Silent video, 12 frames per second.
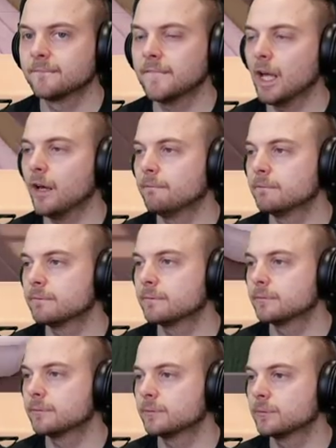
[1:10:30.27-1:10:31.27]
No?
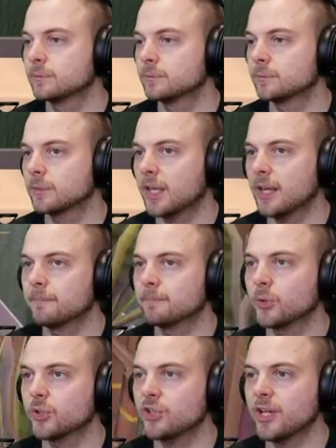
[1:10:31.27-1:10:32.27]
Okay,
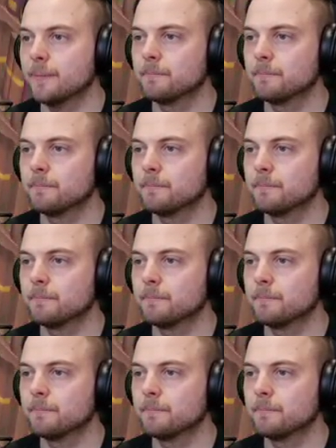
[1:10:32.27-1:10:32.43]
what a shame.